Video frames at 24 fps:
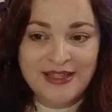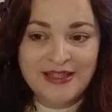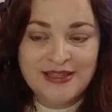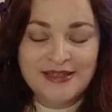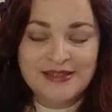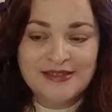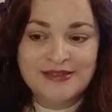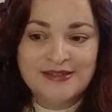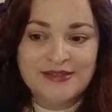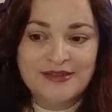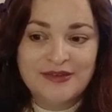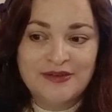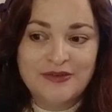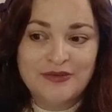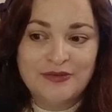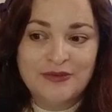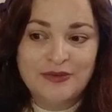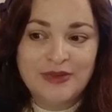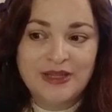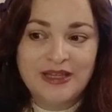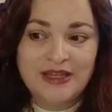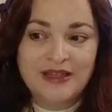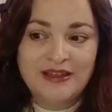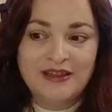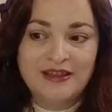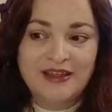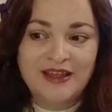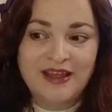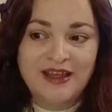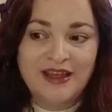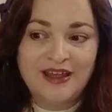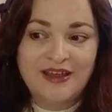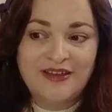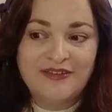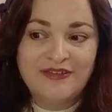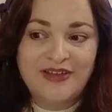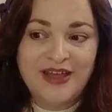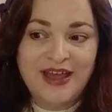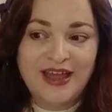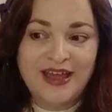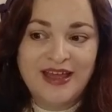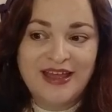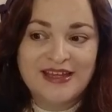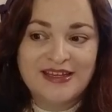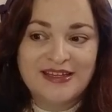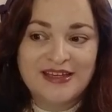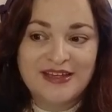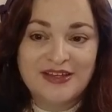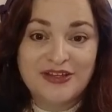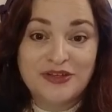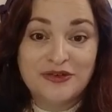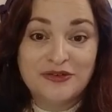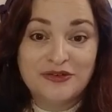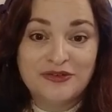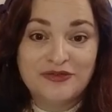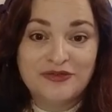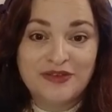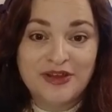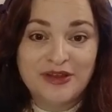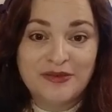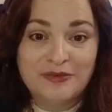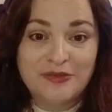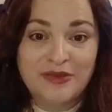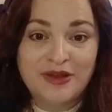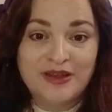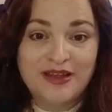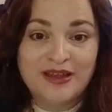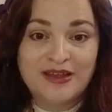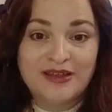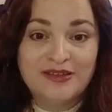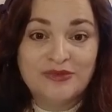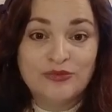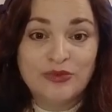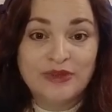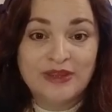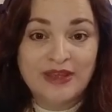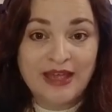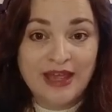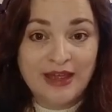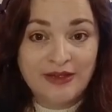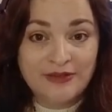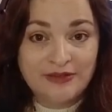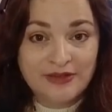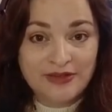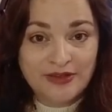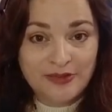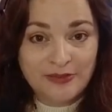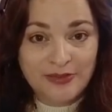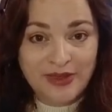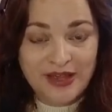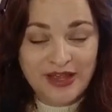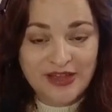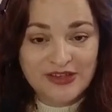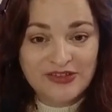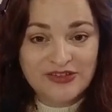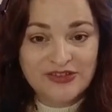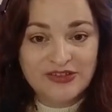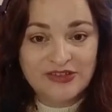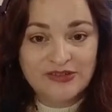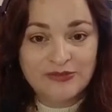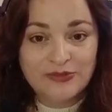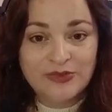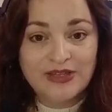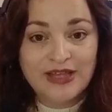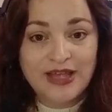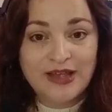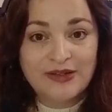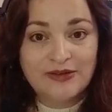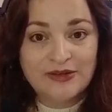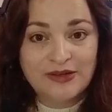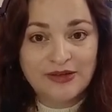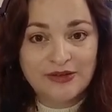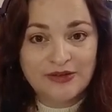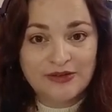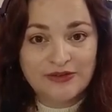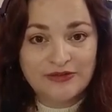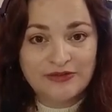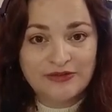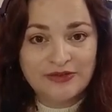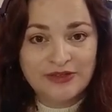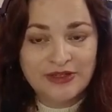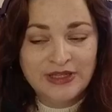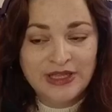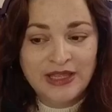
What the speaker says: So we have had a unified mind without compassion, without love.